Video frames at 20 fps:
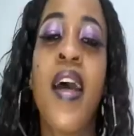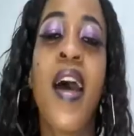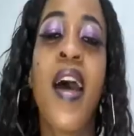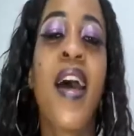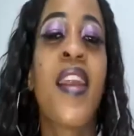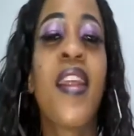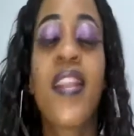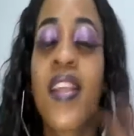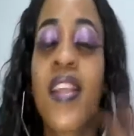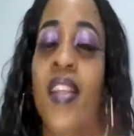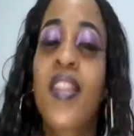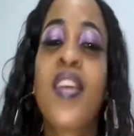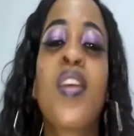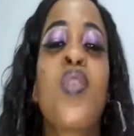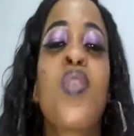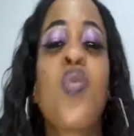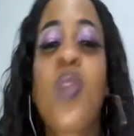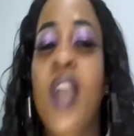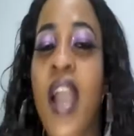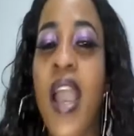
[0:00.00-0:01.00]
Another thing,
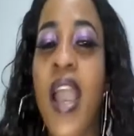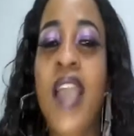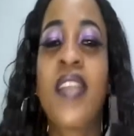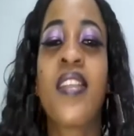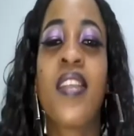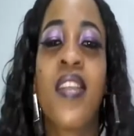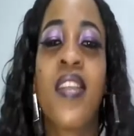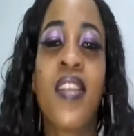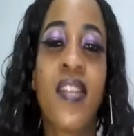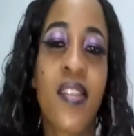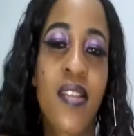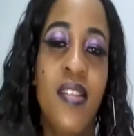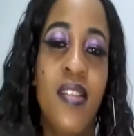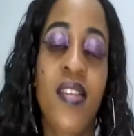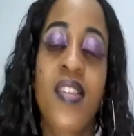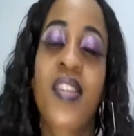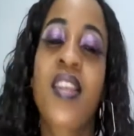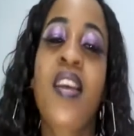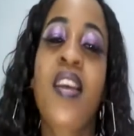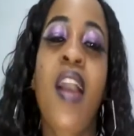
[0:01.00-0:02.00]
you guys, is
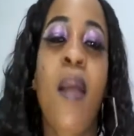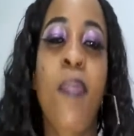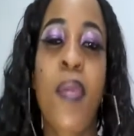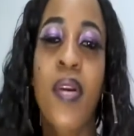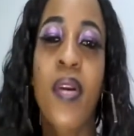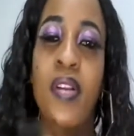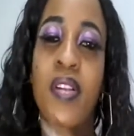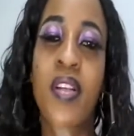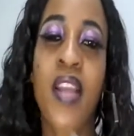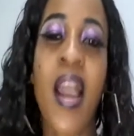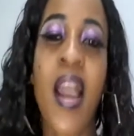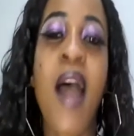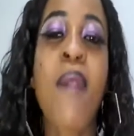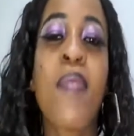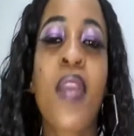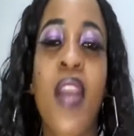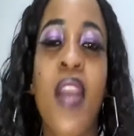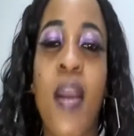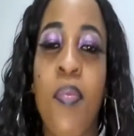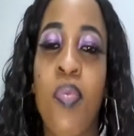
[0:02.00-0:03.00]
this thing about
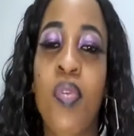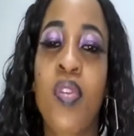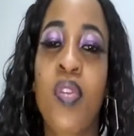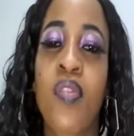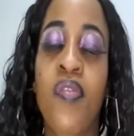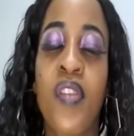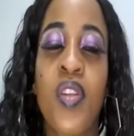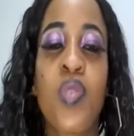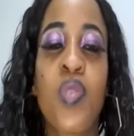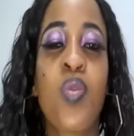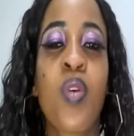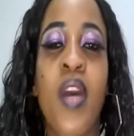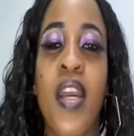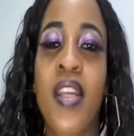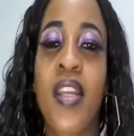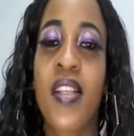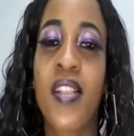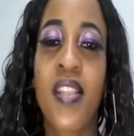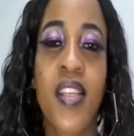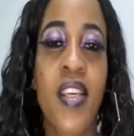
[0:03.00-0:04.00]
coming up with video
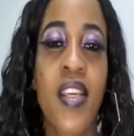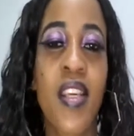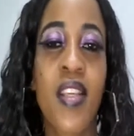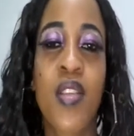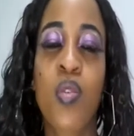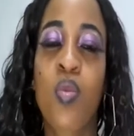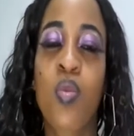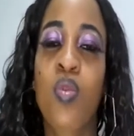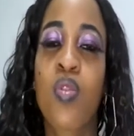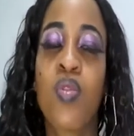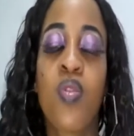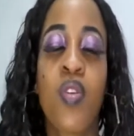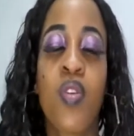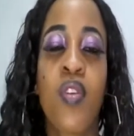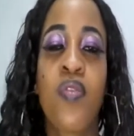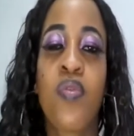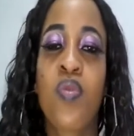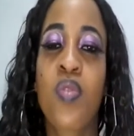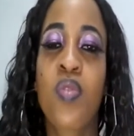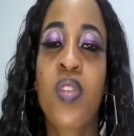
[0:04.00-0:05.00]
ideas. You
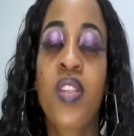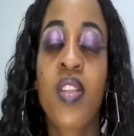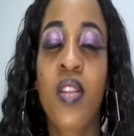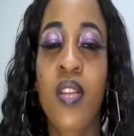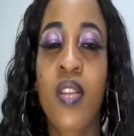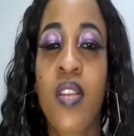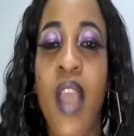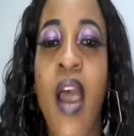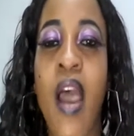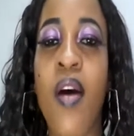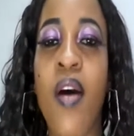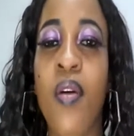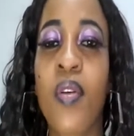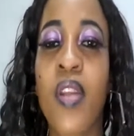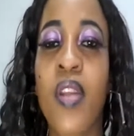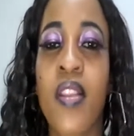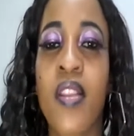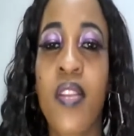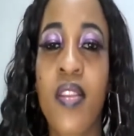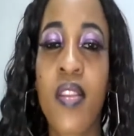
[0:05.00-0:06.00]
have to sit down
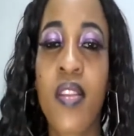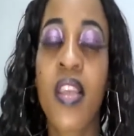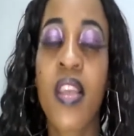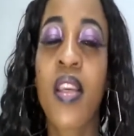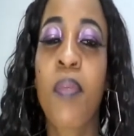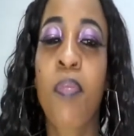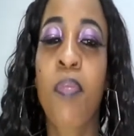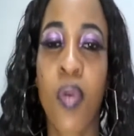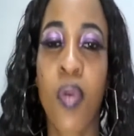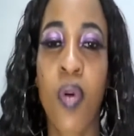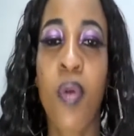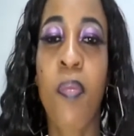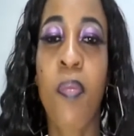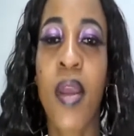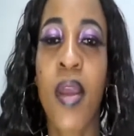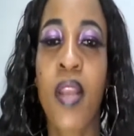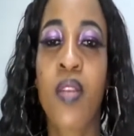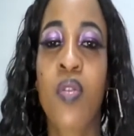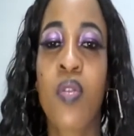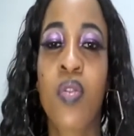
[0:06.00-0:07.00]
and think
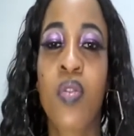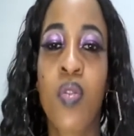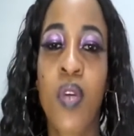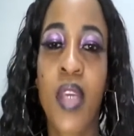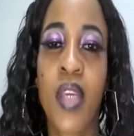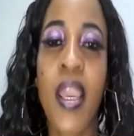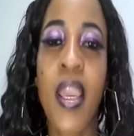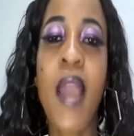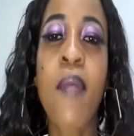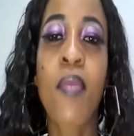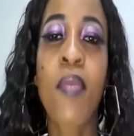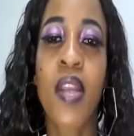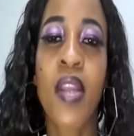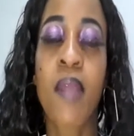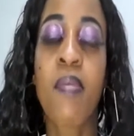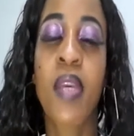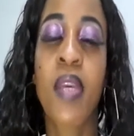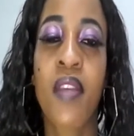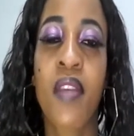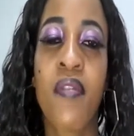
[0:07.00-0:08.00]
properly. Okay, I'm going to
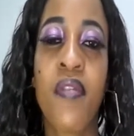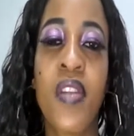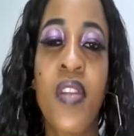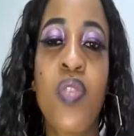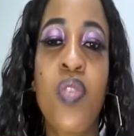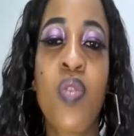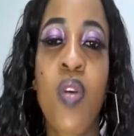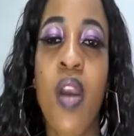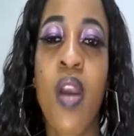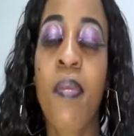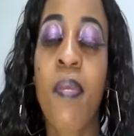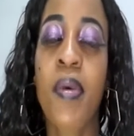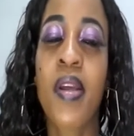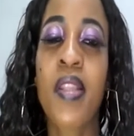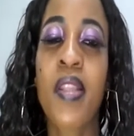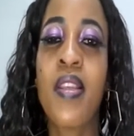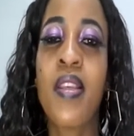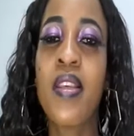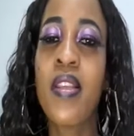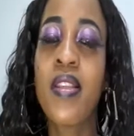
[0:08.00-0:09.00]
make a video
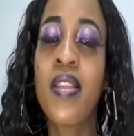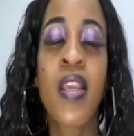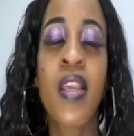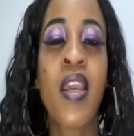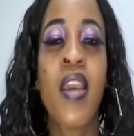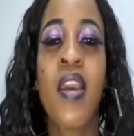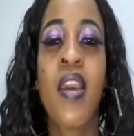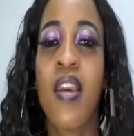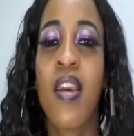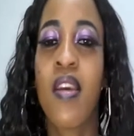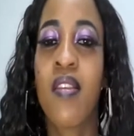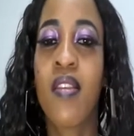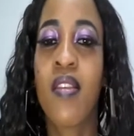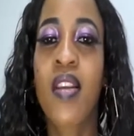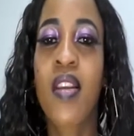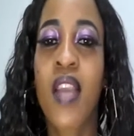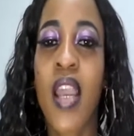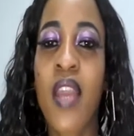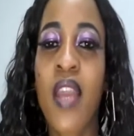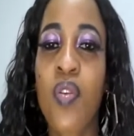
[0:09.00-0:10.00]
about this. And
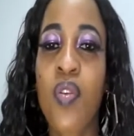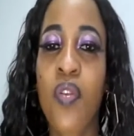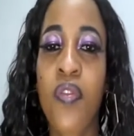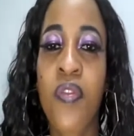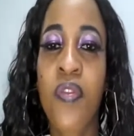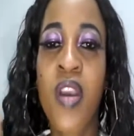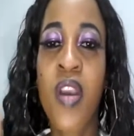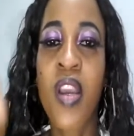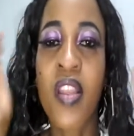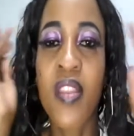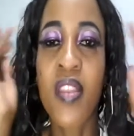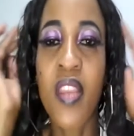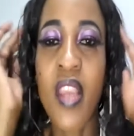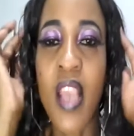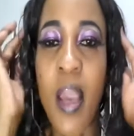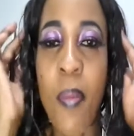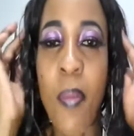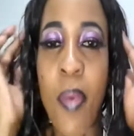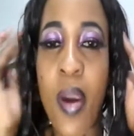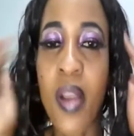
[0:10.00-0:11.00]
then kind of think
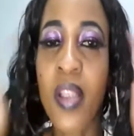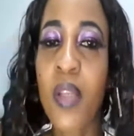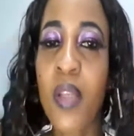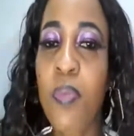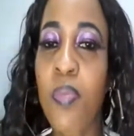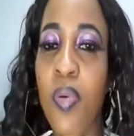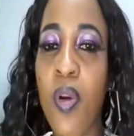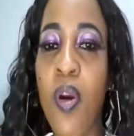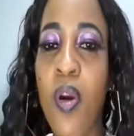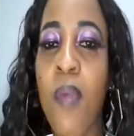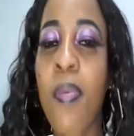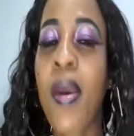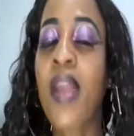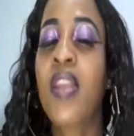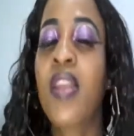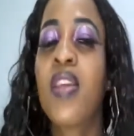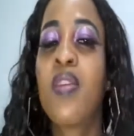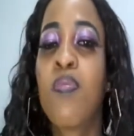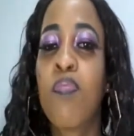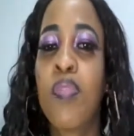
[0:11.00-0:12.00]
about it
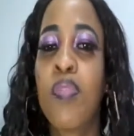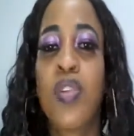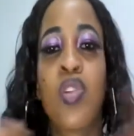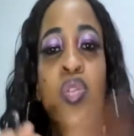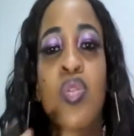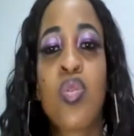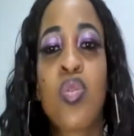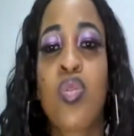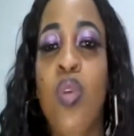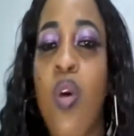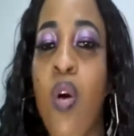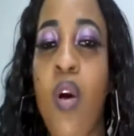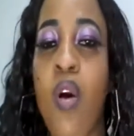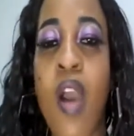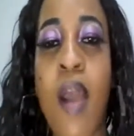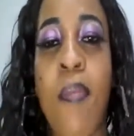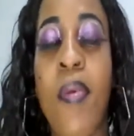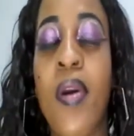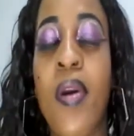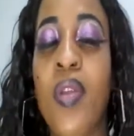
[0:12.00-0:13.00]
properly. Be sure
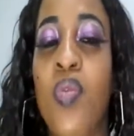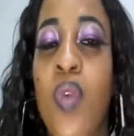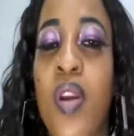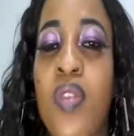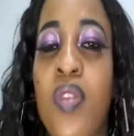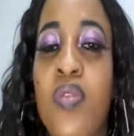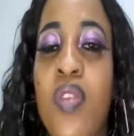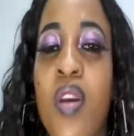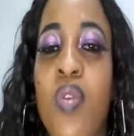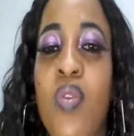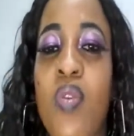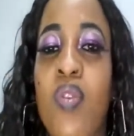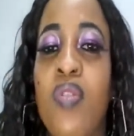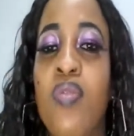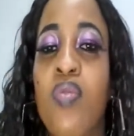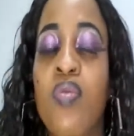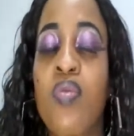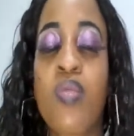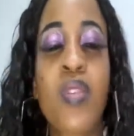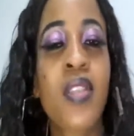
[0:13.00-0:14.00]
about what you are
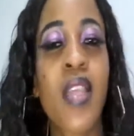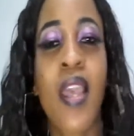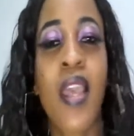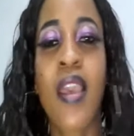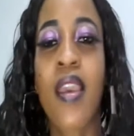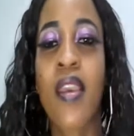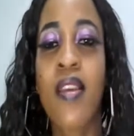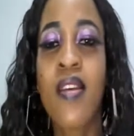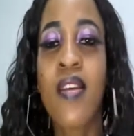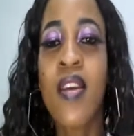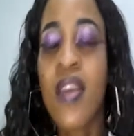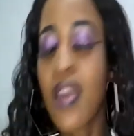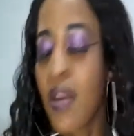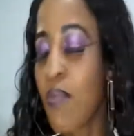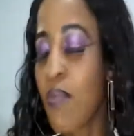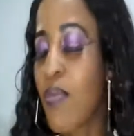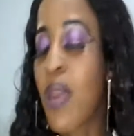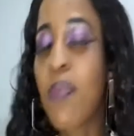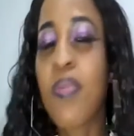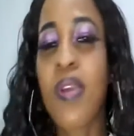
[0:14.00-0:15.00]
going to say.
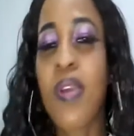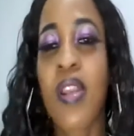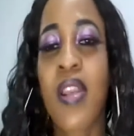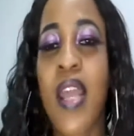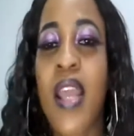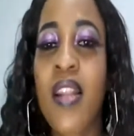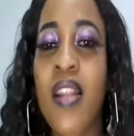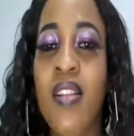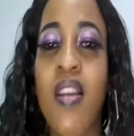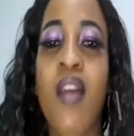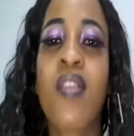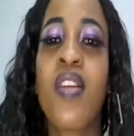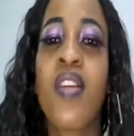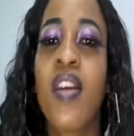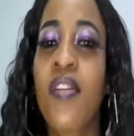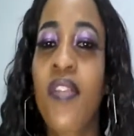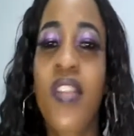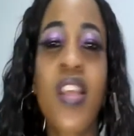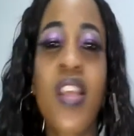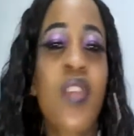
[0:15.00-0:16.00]
Maybe write down
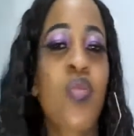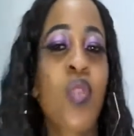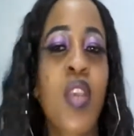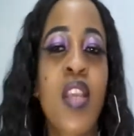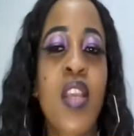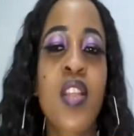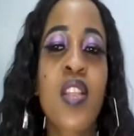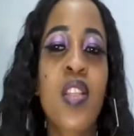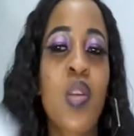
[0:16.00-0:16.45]
everything. As you can